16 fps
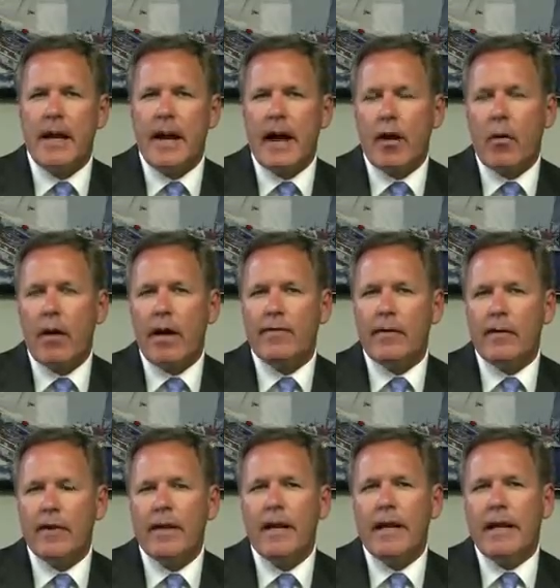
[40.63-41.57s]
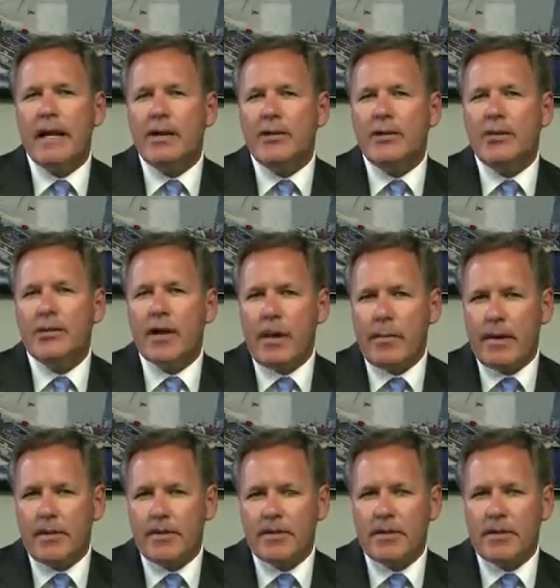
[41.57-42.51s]
However, in some
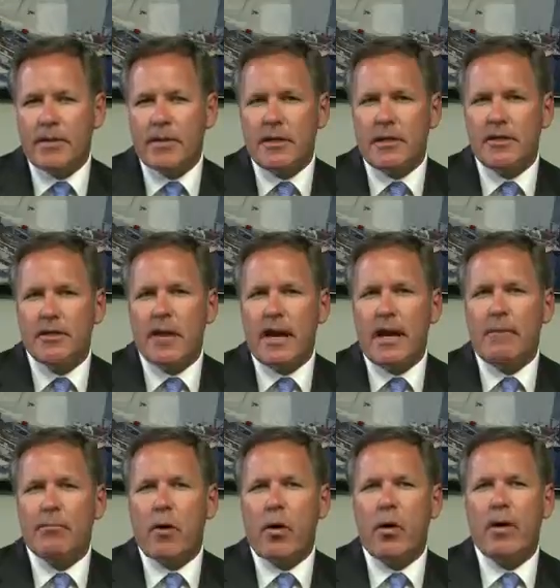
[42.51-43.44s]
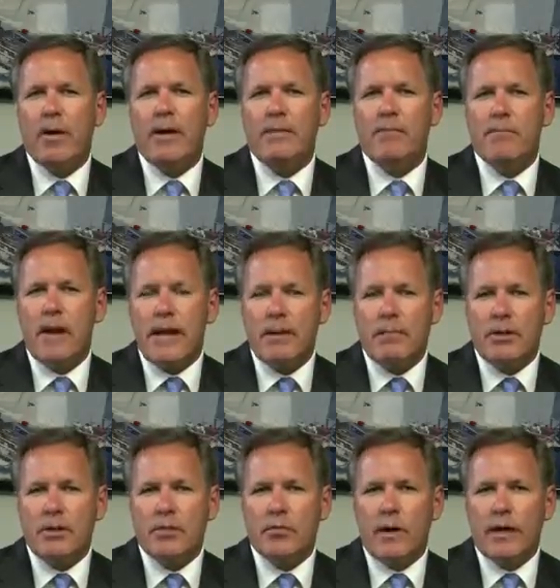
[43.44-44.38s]
instances, a party may be
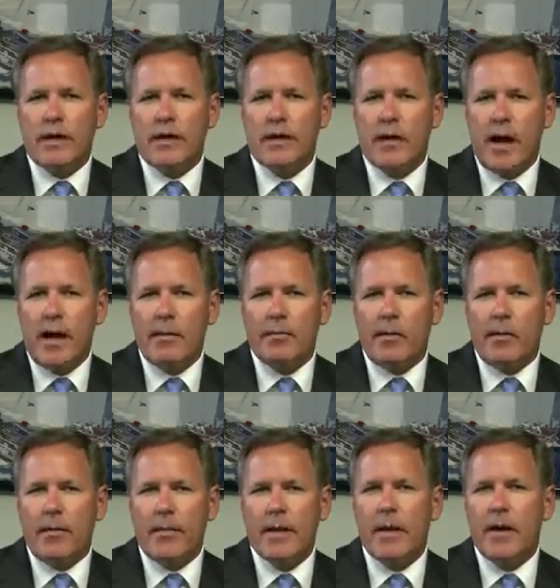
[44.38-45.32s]
strictly liable